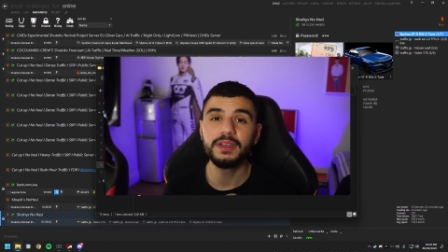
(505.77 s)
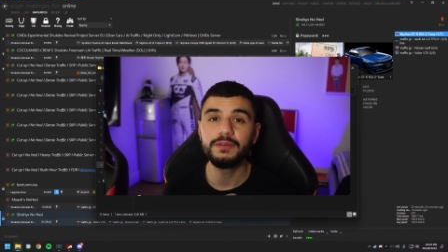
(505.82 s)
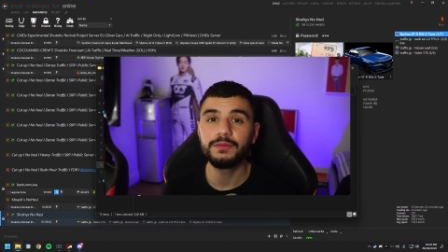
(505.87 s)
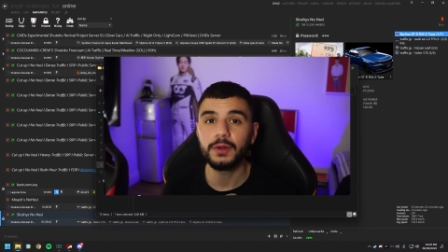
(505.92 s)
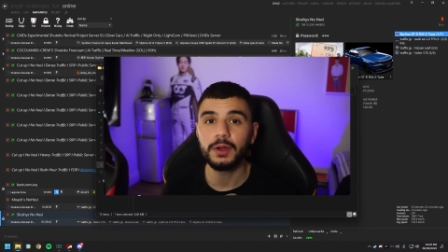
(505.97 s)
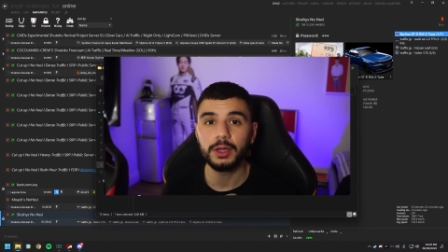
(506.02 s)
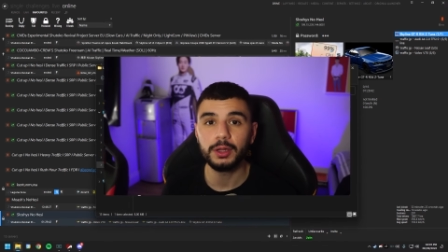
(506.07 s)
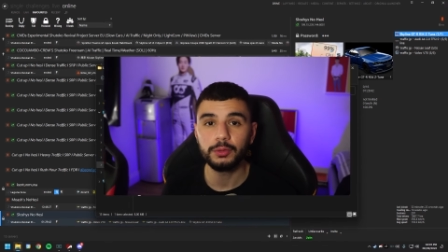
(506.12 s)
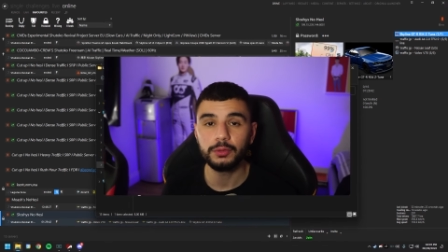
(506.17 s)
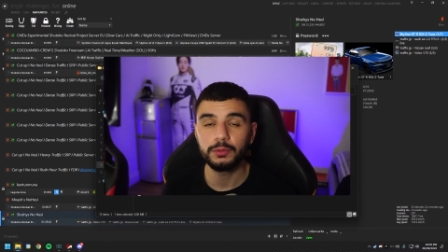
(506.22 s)

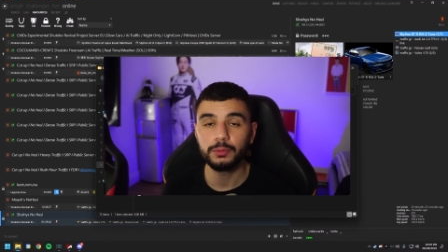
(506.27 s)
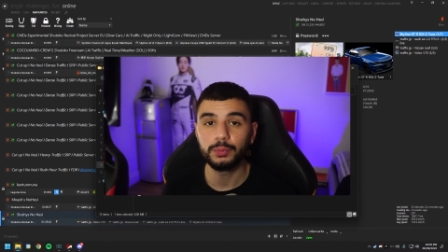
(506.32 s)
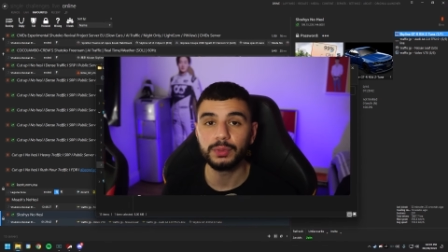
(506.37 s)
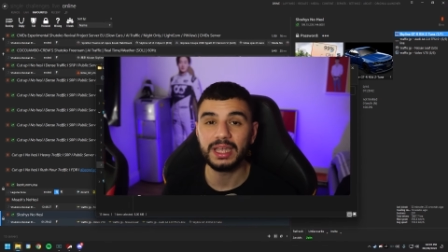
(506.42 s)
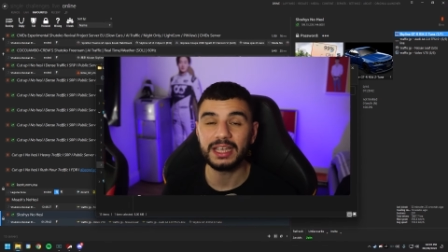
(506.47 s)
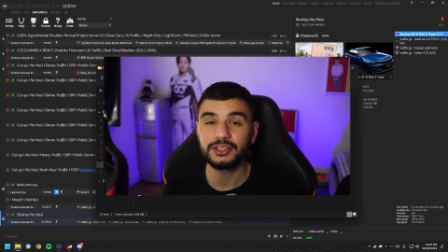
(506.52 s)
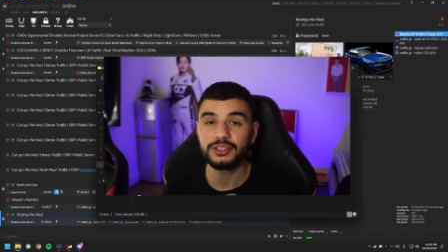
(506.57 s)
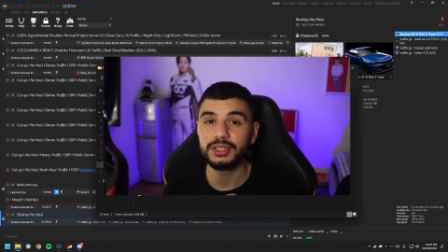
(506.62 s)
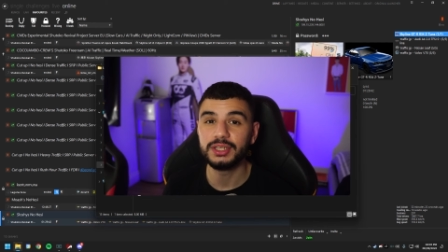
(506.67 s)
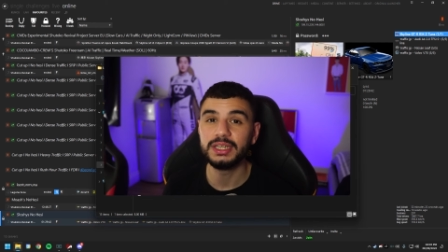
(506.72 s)
files, we
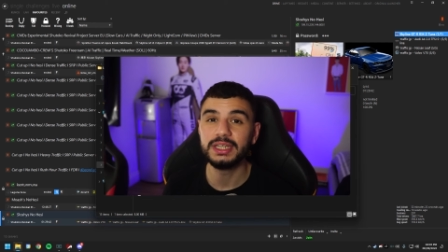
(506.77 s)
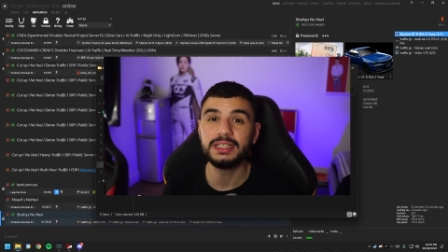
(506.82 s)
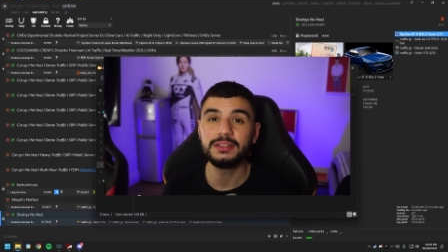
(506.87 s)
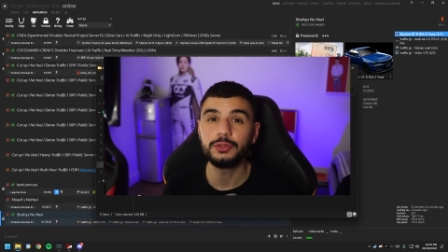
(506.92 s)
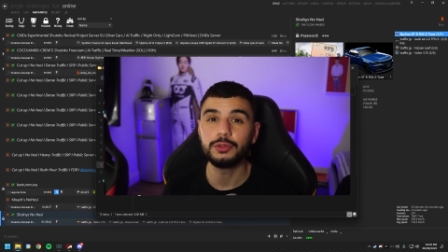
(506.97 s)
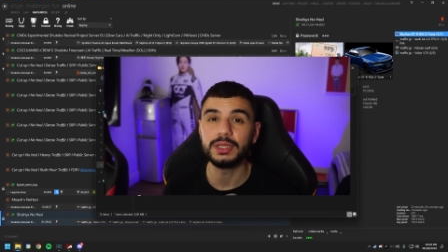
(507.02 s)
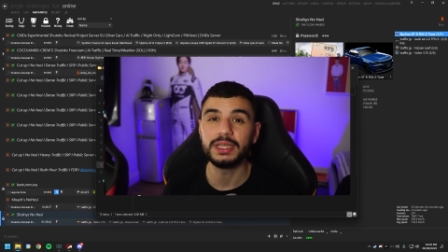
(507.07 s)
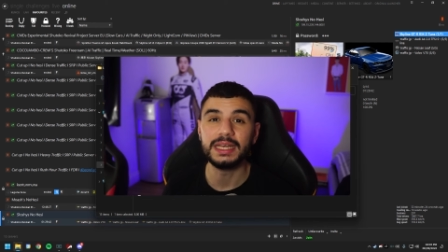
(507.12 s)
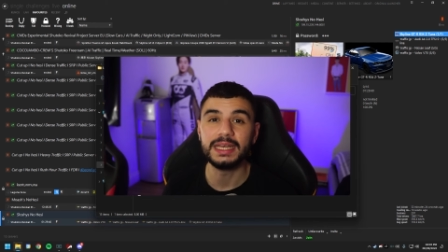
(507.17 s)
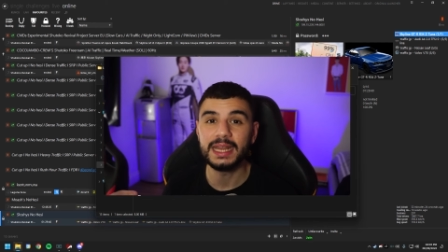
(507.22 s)
actually need
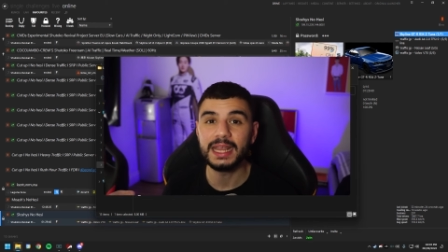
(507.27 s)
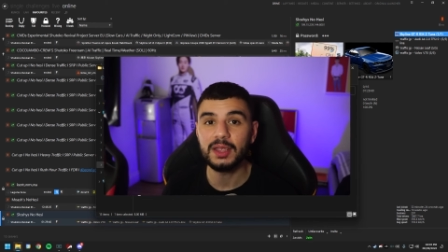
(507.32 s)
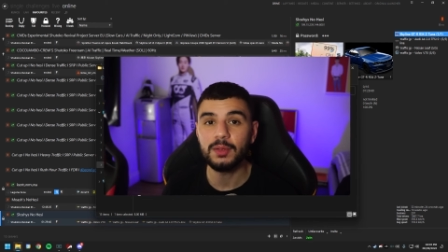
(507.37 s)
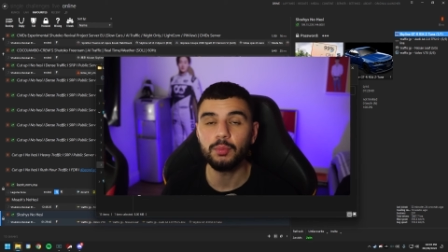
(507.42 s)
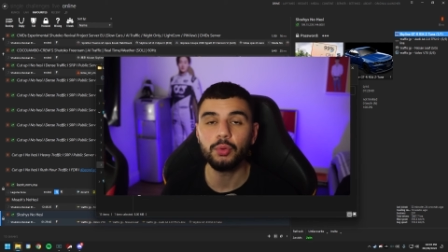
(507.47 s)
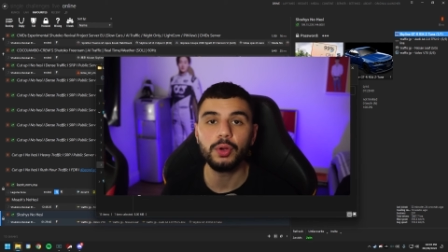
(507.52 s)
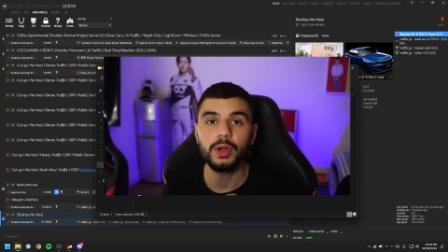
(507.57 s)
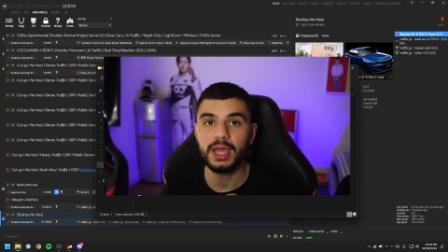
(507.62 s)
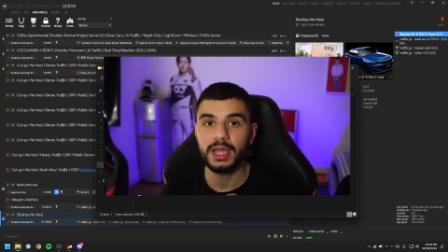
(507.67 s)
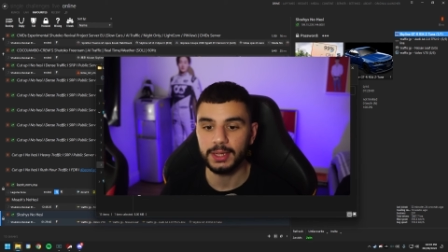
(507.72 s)
to
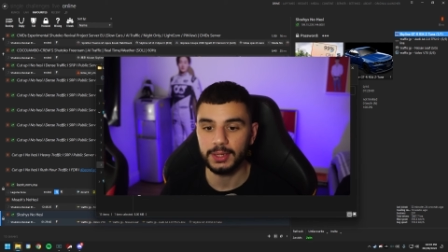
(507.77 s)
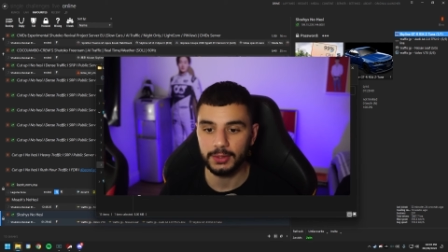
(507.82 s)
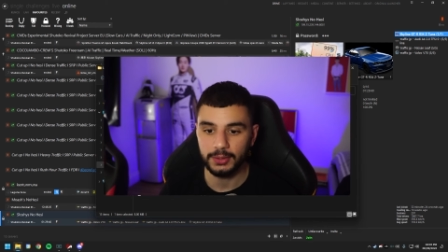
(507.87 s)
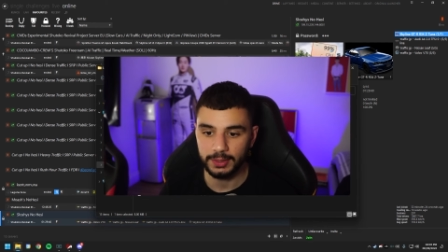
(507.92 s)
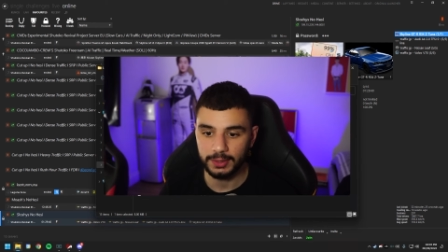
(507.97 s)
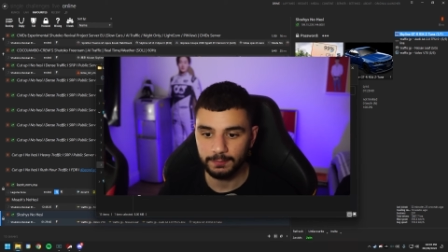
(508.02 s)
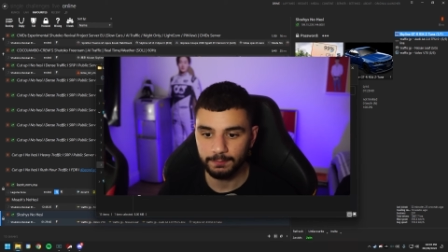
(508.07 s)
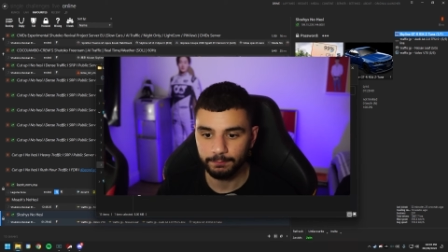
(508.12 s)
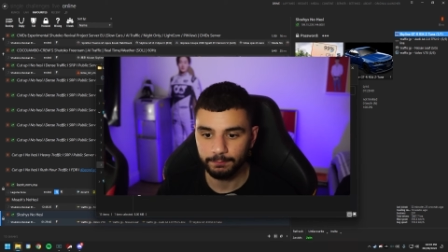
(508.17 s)
enable AI.